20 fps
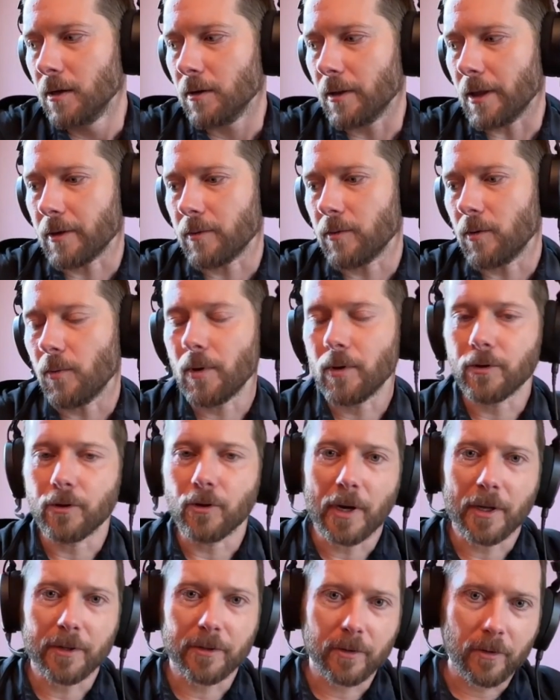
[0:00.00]
like when we'd
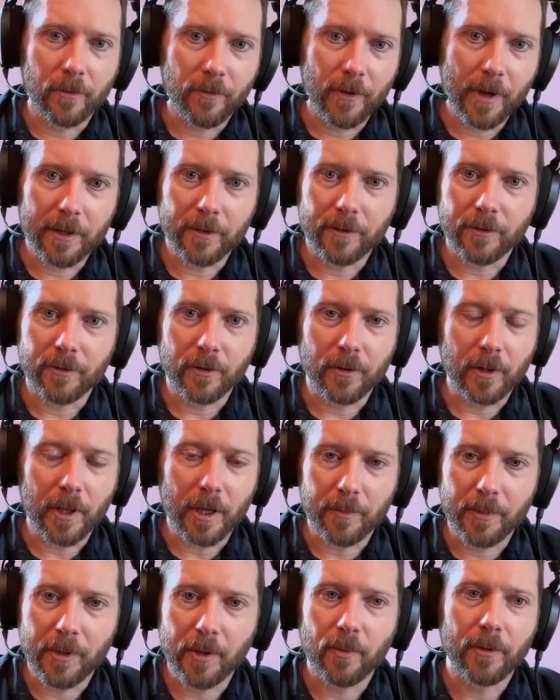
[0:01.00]
go out to events or
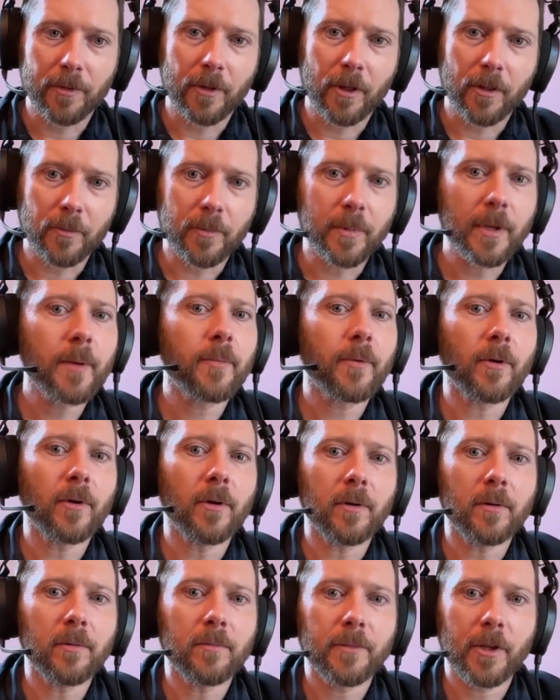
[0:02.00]
like be with other
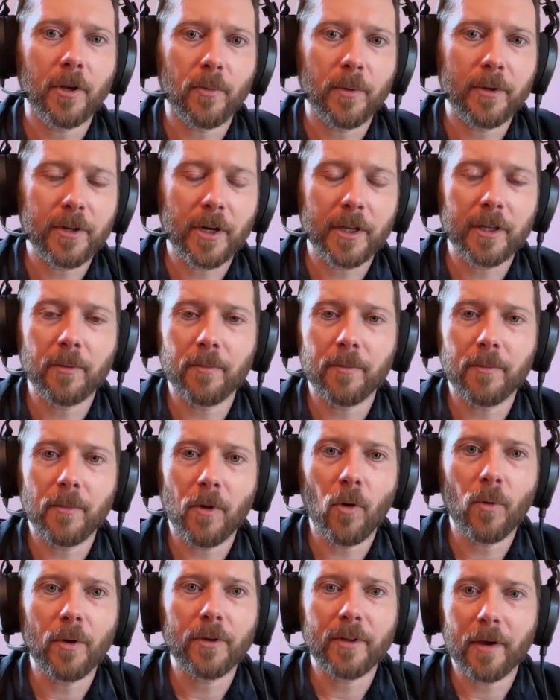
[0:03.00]
people, we tried to
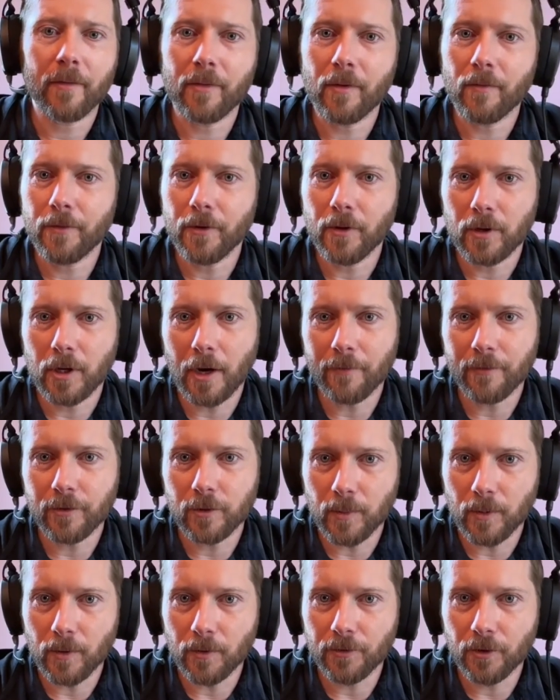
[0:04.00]
always have them feel
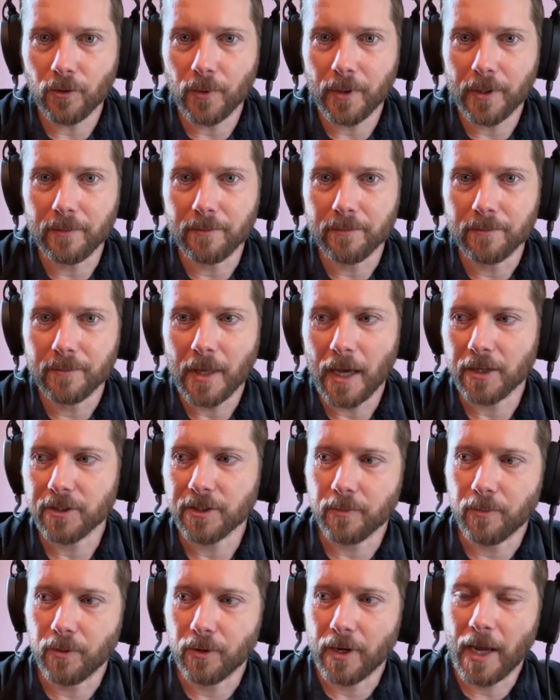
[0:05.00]
comfortable. So we'd
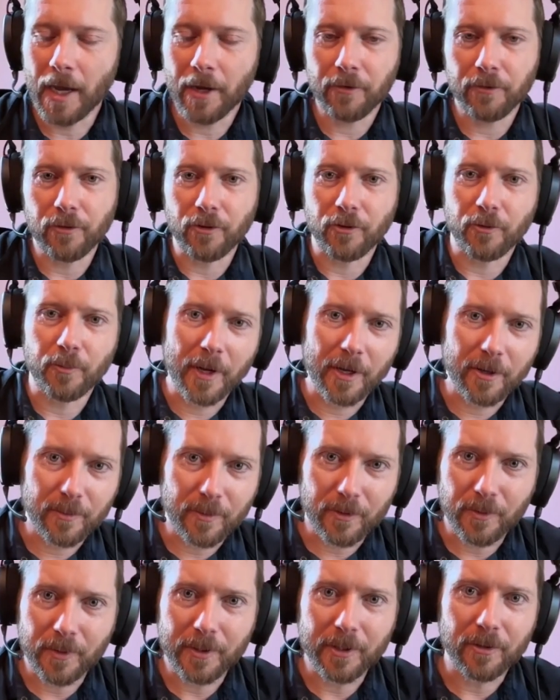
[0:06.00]
actually put extra space
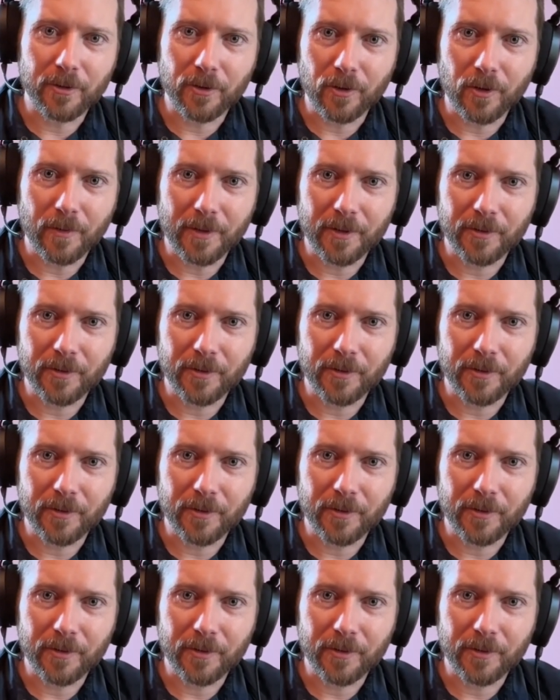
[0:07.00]
between the two of